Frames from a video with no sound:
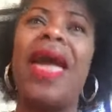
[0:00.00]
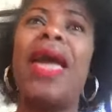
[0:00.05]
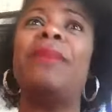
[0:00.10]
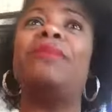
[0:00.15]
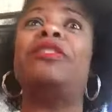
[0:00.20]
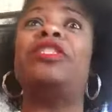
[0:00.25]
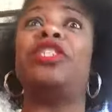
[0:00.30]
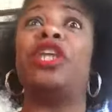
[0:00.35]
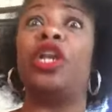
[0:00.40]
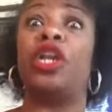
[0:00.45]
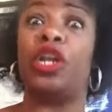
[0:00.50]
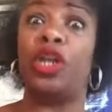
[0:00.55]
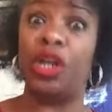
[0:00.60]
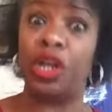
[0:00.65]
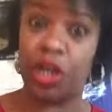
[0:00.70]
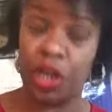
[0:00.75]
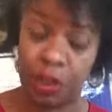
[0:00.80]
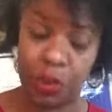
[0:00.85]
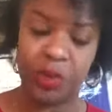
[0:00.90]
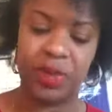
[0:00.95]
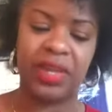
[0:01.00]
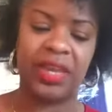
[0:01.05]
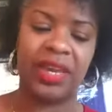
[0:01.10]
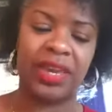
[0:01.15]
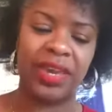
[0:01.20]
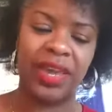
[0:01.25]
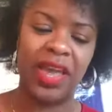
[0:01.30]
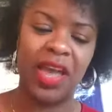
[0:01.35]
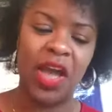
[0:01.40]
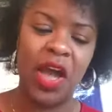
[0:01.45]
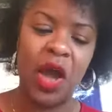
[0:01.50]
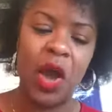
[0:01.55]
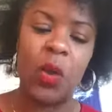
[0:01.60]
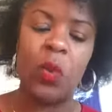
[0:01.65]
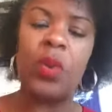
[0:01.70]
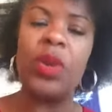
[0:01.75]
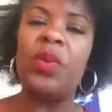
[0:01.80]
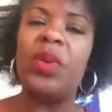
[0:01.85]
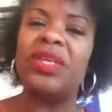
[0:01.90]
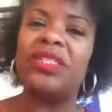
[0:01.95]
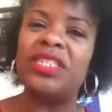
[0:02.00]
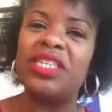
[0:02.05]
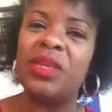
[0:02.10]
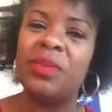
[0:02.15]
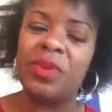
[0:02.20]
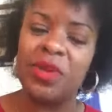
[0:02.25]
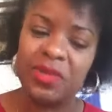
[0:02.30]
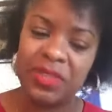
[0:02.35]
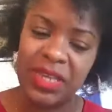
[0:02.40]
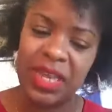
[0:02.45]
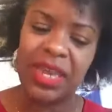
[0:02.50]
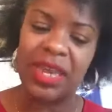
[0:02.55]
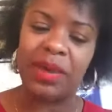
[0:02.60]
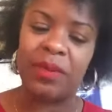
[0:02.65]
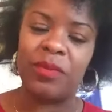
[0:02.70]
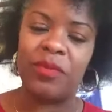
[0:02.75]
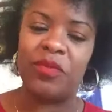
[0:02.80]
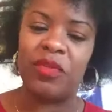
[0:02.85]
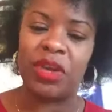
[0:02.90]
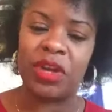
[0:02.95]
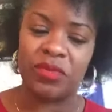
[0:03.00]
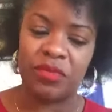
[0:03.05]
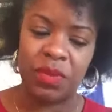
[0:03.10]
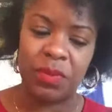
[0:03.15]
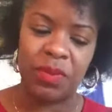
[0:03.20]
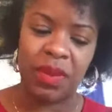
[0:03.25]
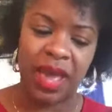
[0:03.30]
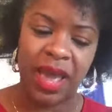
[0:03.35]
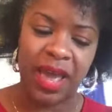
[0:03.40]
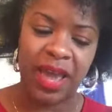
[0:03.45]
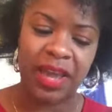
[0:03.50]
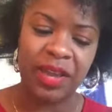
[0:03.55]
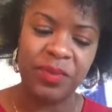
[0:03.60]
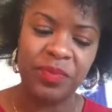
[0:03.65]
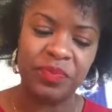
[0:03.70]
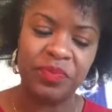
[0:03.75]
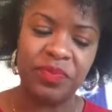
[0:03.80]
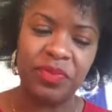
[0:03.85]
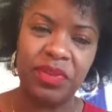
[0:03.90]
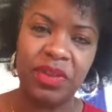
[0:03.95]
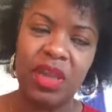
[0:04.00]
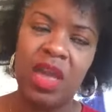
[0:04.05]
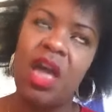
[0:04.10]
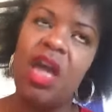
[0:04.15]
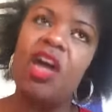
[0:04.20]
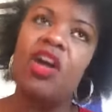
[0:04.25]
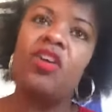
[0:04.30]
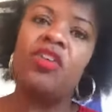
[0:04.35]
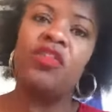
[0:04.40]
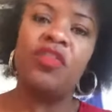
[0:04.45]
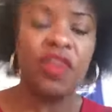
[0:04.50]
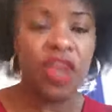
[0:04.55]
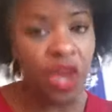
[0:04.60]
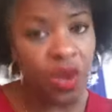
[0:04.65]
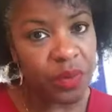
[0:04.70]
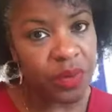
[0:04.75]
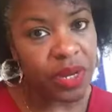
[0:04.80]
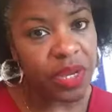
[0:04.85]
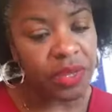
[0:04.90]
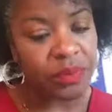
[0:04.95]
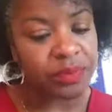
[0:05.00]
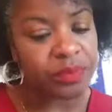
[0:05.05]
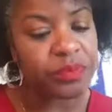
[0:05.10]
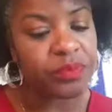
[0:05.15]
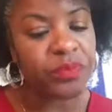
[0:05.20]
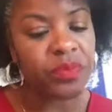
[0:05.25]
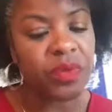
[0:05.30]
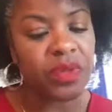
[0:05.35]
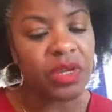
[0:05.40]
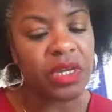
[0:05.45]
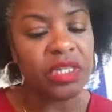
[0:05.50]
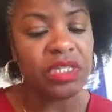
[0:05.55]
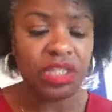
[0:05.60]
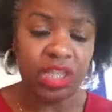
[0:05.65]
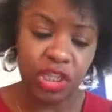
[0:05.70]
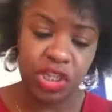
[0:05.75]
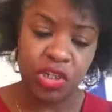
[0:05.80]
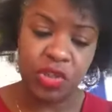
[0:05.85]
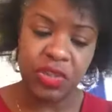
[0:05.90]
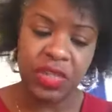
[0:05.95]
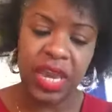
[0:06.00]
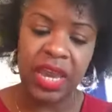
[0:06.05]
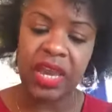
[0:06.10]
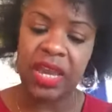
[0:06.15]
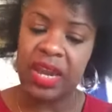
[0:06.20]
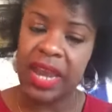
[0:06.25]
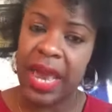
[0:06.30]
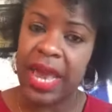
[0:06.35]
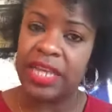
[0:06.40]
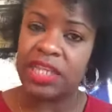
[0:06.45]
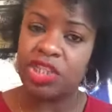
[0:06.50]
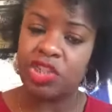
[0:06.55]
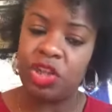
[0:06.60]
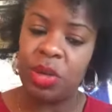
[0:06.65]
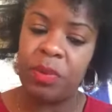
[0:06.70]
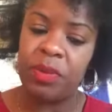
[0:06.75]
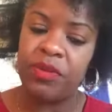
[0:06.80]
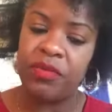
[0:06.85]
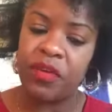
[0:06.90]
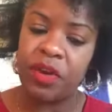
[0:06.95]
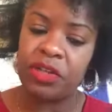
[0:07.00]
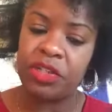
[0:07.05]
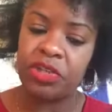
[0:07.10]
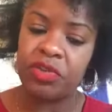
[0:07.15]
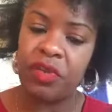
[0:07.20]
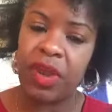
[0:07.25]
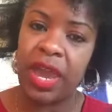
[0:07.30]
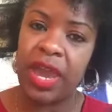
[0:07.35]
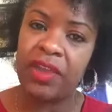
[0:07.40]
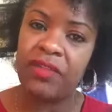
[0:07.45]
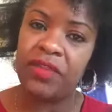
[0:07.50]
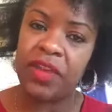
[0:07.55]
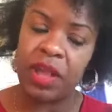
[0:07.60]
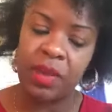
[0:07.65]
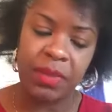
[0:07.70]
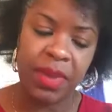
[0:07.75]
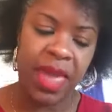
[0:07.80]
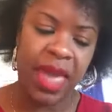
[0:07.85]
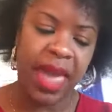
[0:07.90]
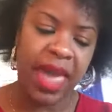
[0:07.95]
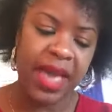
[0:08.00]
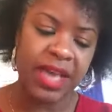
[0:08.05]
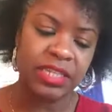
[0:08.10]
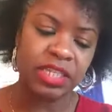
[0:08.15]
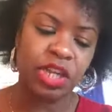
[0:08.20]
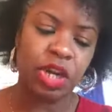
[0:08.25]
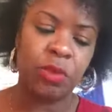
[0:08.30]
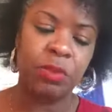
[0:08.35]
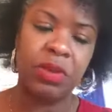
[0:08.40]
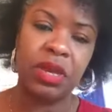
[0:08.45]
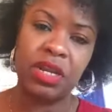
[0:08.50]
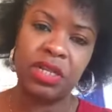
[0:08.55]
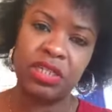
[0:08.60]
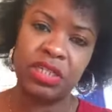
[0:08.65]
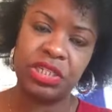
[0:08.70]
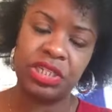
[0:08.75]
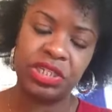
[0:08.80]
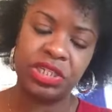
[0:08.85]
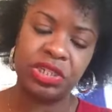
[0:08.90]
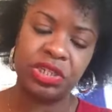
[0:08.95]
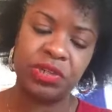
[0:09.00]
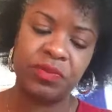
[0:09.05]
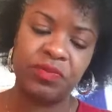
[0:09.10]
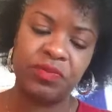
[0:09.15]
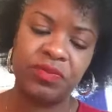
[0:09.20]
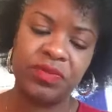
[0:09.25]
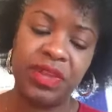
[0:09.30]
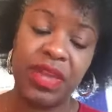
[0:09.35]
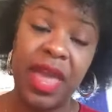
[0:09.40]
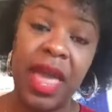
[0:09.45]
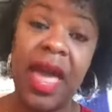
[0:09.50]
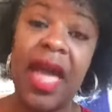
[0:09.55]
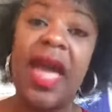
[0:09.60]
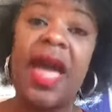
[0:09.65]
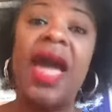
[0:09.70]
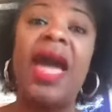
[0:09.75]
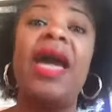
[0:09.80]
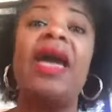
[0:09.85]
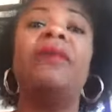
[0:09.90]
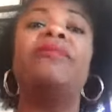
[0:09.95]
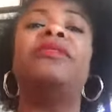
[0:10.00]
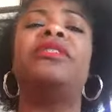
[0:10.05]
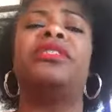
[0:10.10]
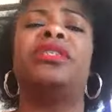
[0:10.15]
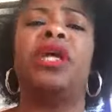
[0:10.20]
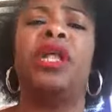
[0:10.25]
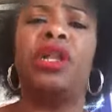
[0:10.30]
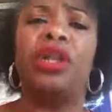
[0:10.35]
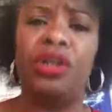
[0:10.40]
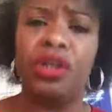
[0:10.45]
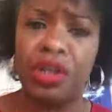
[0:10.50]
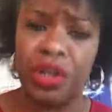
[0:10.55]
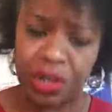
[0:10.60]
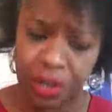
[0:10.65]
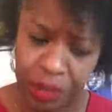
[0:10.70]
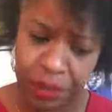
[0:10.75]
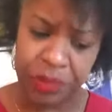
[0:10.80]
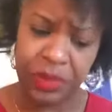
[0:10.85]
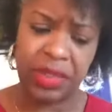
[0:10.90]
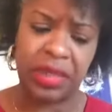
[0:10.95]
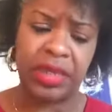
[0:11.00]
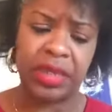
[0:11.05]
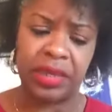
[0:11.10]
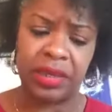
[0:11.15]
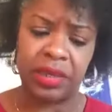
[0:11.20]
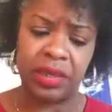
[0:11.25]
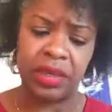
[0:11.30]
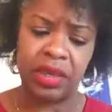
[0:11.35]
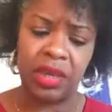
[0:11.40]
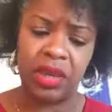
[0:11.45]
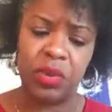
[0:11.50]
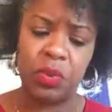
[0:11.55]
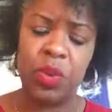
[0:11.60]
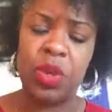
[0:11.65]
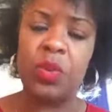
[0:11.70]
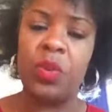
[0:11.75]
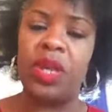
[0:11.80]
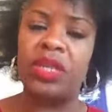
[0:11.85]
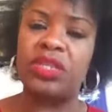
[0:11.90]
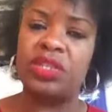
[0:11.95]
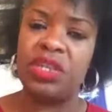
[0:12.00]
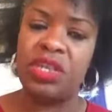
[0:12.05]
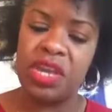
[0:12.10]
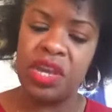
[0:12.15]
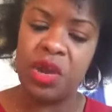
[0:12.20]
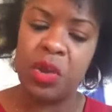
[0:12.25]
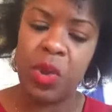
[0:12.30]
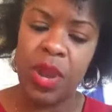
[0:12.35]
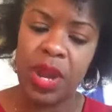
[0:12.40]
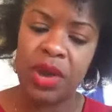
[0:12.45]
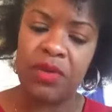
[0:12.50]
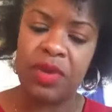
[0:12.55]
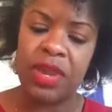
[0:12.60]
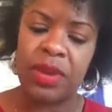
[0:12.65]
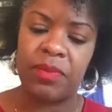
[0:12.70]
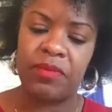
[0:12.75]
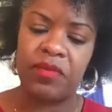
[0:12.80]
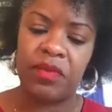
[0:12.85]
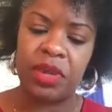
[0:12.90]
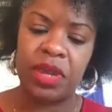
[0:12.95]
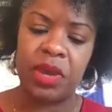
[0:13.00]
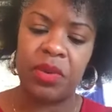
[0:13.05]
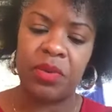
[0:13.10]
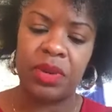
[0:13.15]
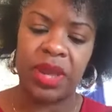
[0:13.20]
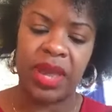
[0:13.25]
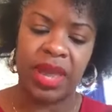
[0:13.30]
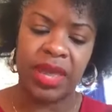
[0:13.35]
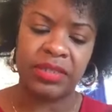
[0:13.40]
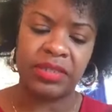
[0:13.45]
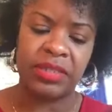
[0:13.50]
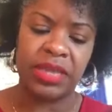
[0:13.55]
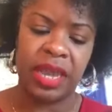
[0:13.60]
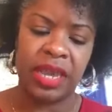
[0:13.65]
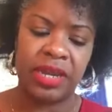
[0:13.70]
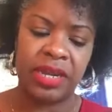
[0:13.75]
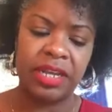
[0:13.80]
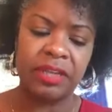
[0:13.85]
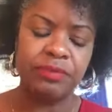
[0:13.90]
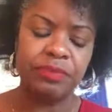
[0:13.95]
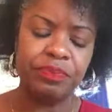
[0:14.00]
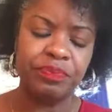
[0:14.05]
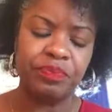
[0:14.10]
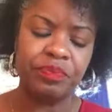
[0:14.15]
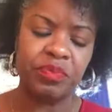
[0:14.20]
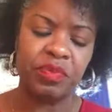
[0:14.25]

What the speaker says: Absolutely. We went to the museum, Frida replied. Fiona, did you take a class trip in first grade? Velma asked her middle sister. Absolutely. We went to the aquarium, Fiona stated.